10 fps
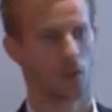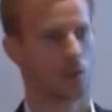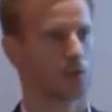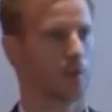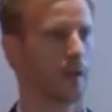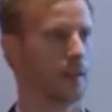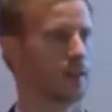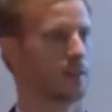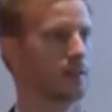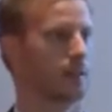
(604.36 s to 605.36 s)
also makes
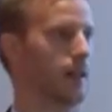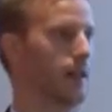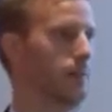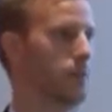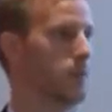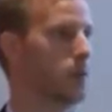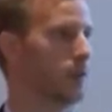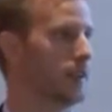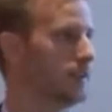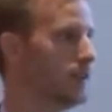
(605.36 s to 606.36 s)
it more
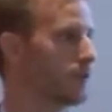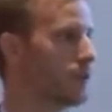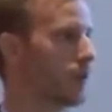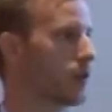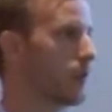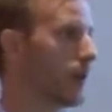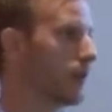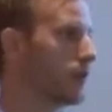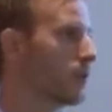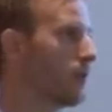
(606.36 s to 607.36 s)
easy from a
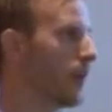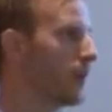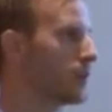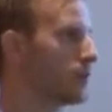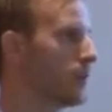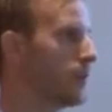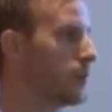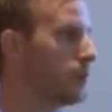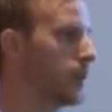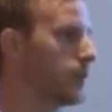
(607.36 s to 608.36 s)
compliance
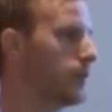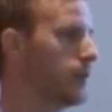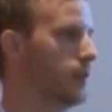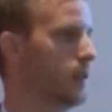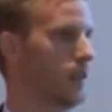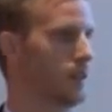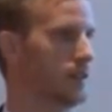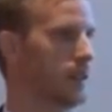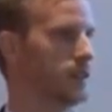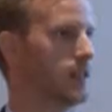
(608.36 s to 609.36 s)
perspective,
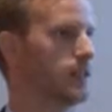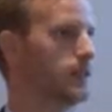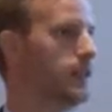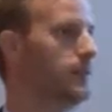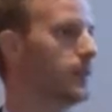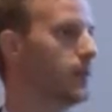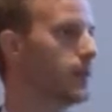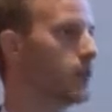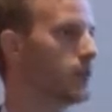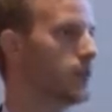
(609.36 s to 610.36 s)
such as email
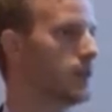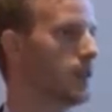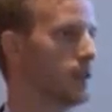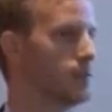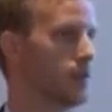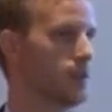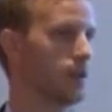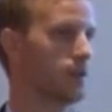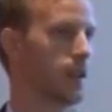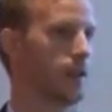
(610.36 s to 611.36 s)
reporting, as we do
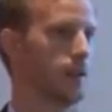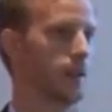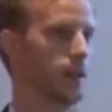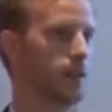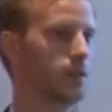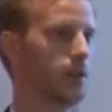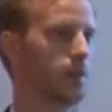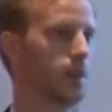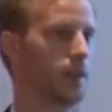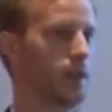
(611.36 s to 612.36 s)
not have any
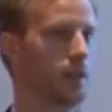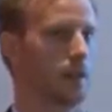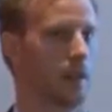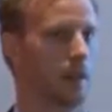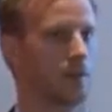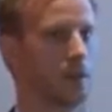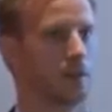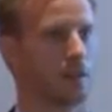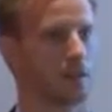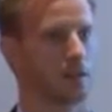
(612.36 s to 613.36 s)
intercompany FX
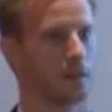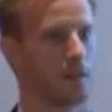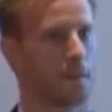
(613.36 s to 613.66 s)
deals.